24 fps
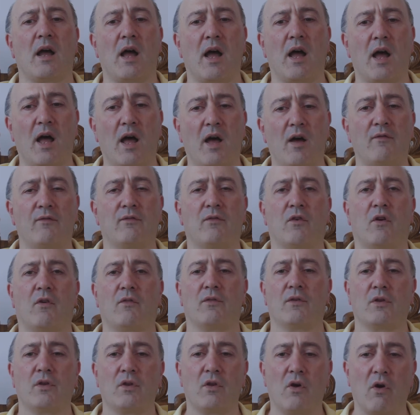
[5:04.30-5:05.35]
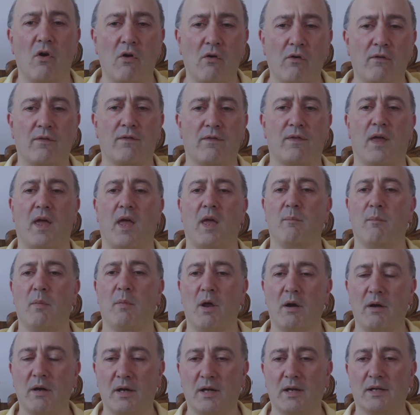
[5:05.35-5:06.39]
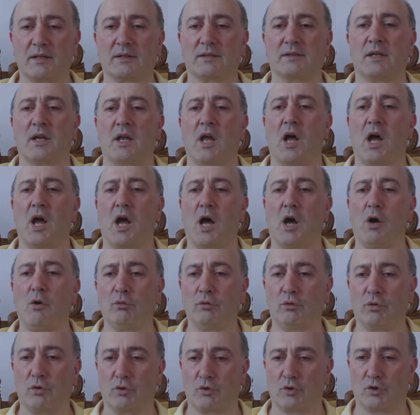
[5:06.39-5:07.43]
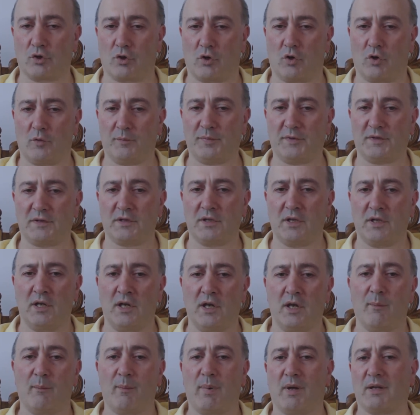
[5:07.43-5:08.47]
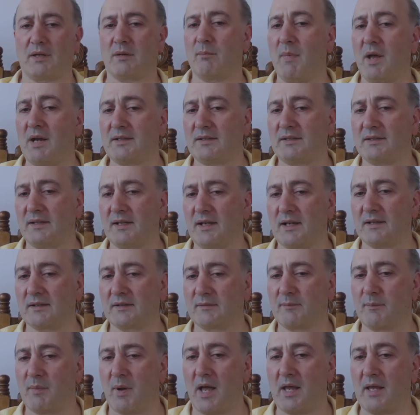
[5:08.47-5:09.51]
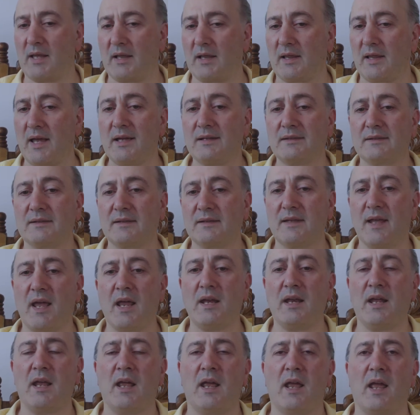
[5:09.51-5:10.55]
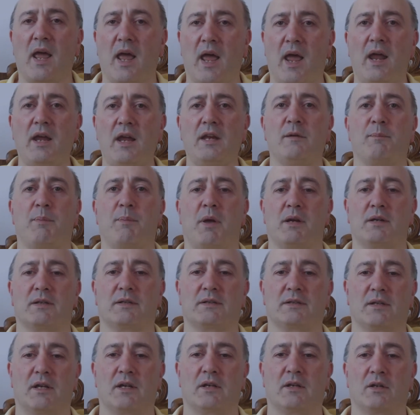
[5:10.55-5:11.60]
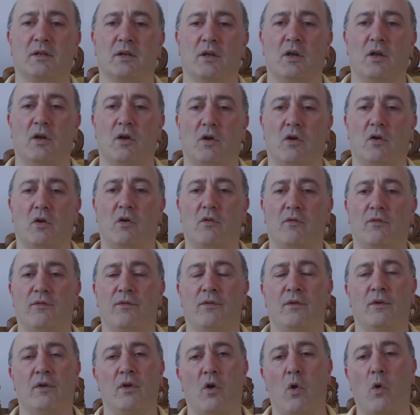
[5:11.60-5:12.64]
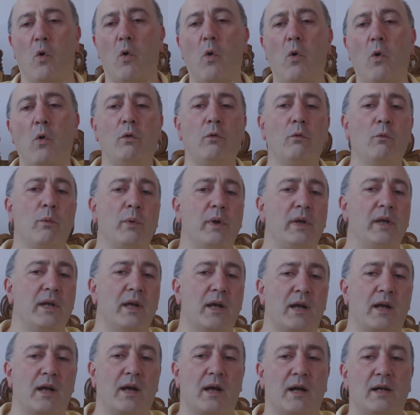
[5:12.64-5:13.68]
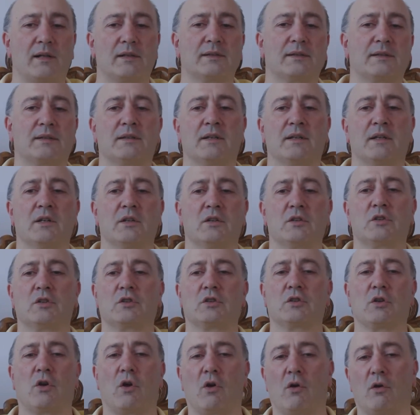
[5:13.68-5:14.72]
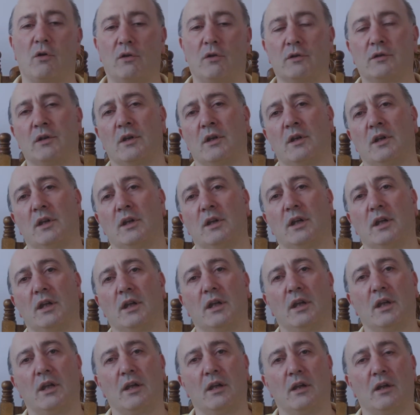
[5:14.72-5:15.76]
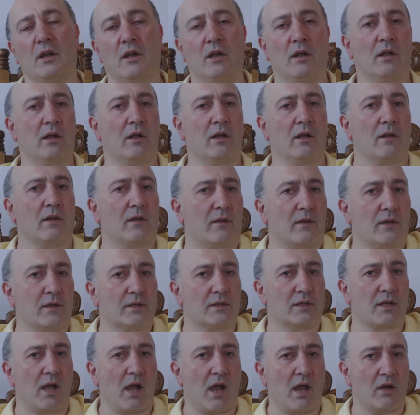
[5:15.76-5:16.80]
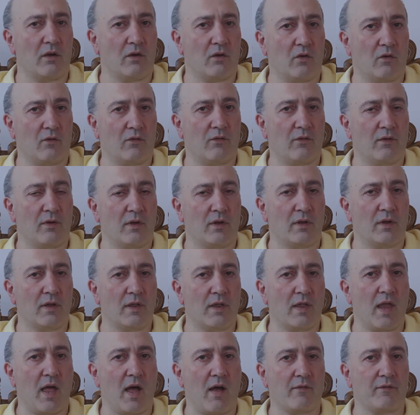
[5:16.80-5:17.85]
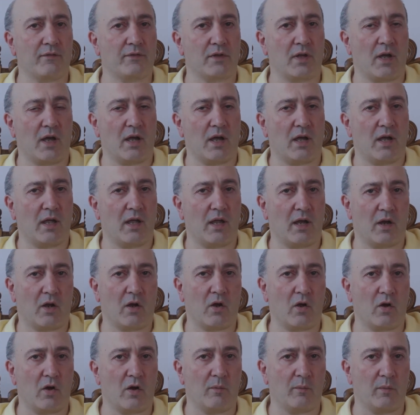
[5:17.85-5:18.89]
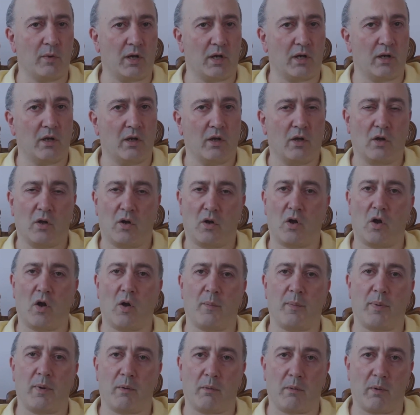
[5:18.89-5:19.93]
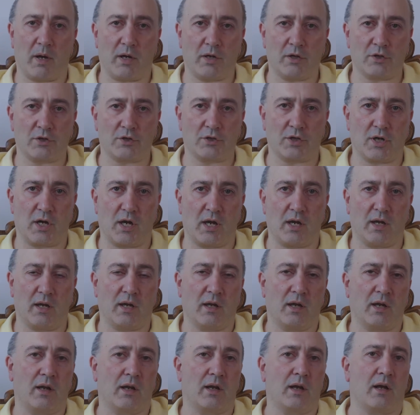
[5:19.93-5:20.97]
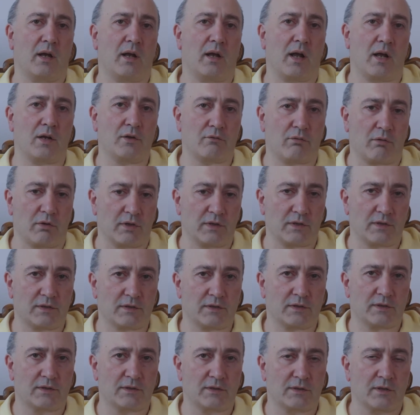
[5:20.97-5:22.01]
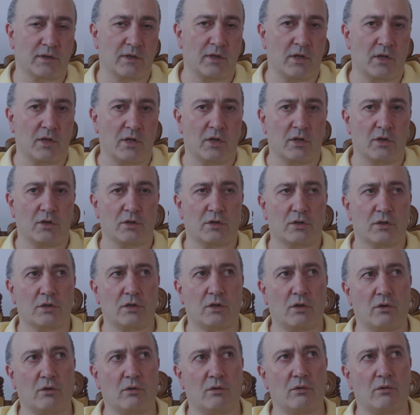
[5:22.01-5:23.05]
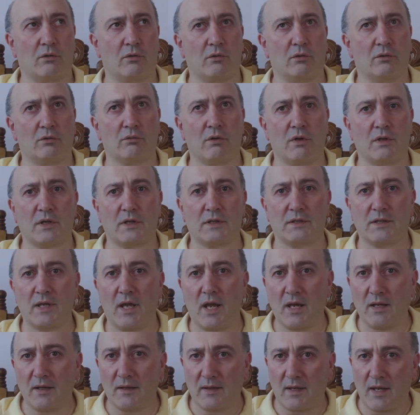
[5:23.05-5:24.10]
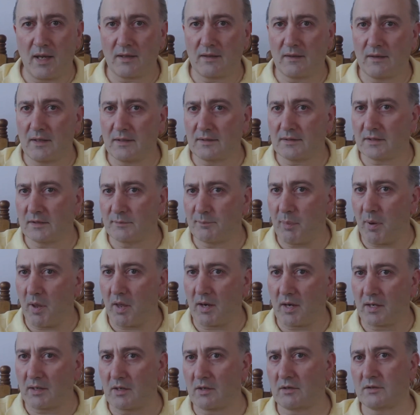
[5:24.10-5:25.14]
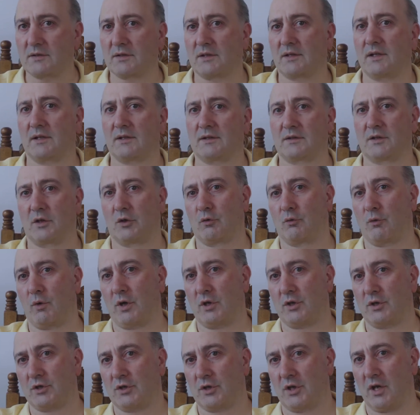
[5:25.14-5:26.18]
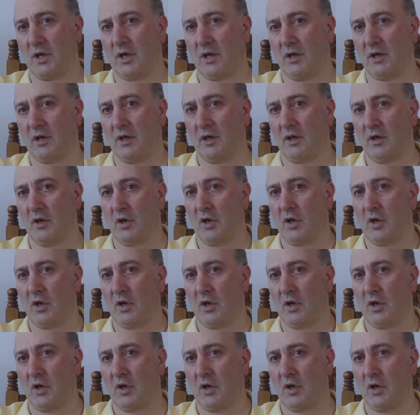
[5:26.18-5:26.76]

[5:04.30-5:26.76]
half of North America's auto jobs, but Mexicans buy less than 8% of all vehicles sold in this kind of NAFTA economic cooperation countries. So to understand that this is paradoxical situation,